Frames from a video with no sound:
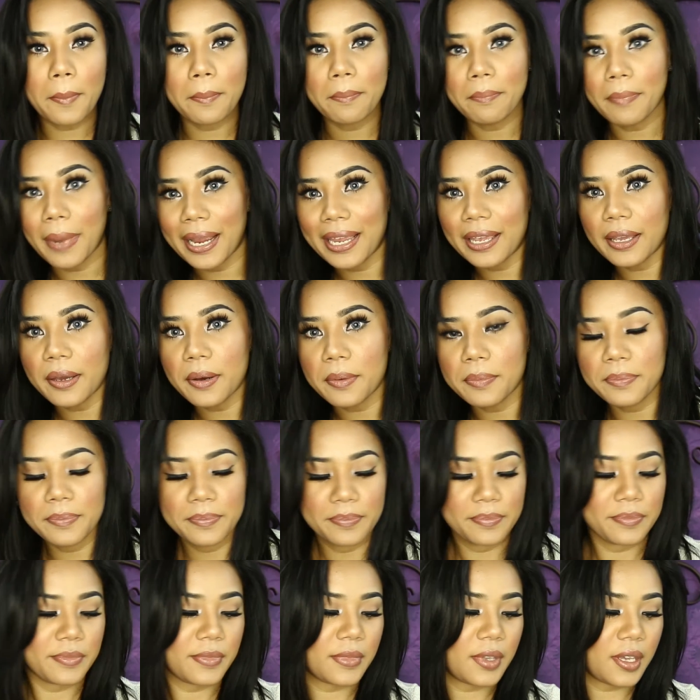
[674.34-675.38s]
Bam!
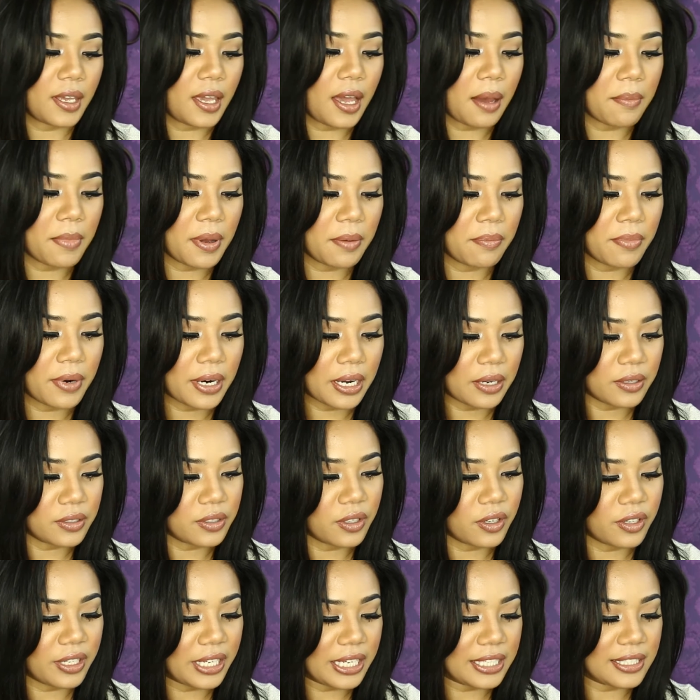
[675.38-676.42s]
Got my
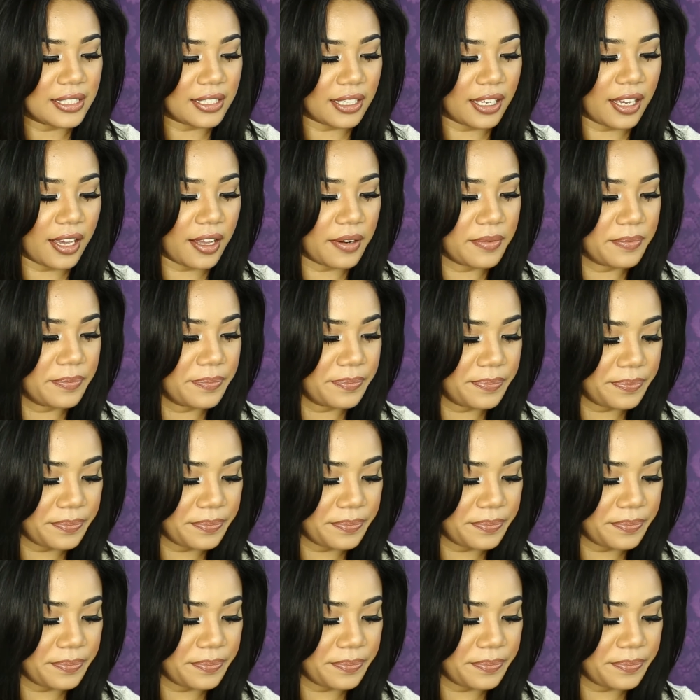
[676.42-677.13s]
brows all nice again.